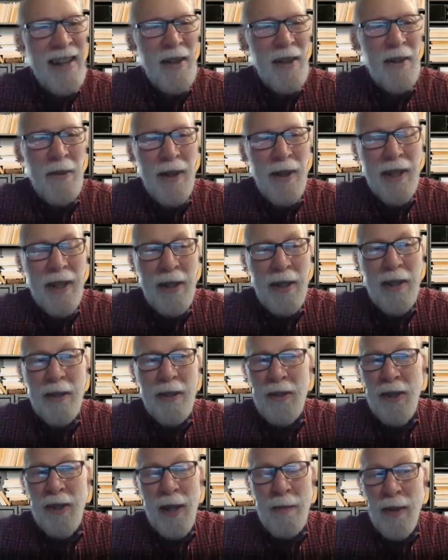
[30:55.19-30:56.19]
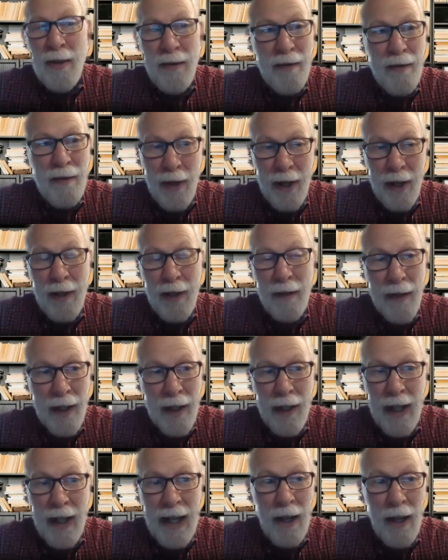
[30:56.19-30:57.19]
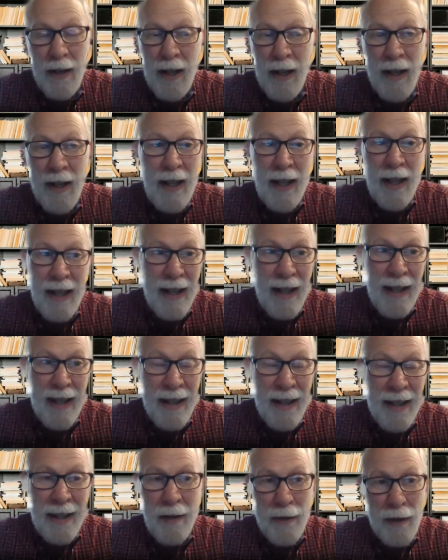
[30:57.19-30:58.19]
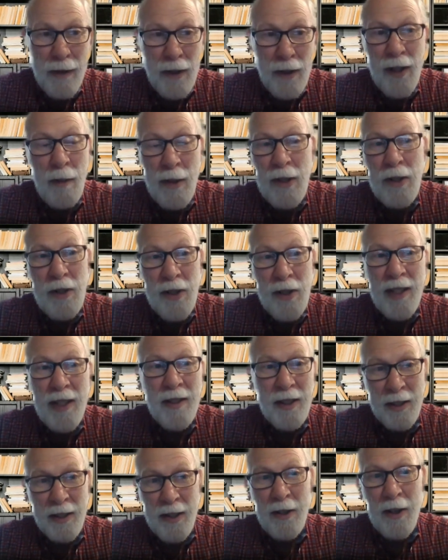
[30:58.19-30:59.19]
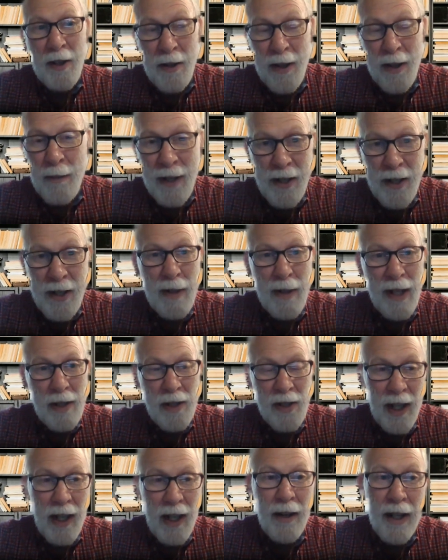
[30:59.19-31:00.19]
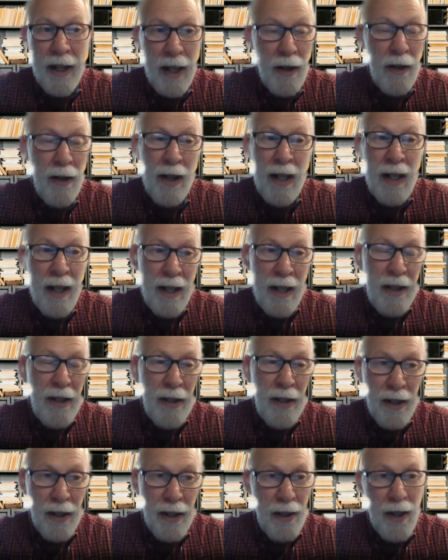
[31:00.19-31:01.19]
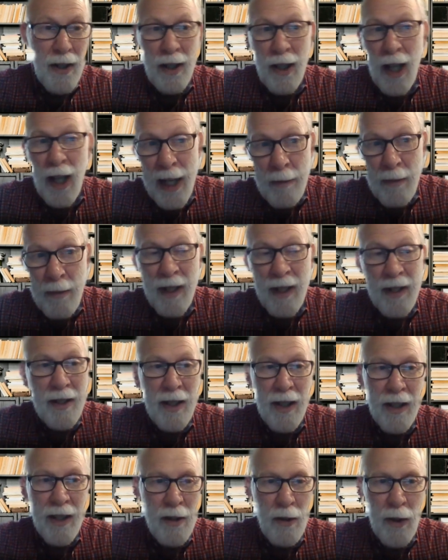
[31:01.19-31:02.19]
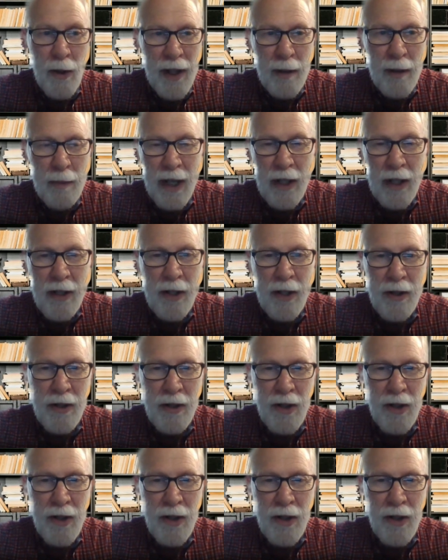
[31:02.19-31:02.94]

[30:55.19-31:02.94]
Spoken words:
Well, you seem to have really figured out, you know, for someone who says you don't know that much about stereo, your alignment, the way the pictures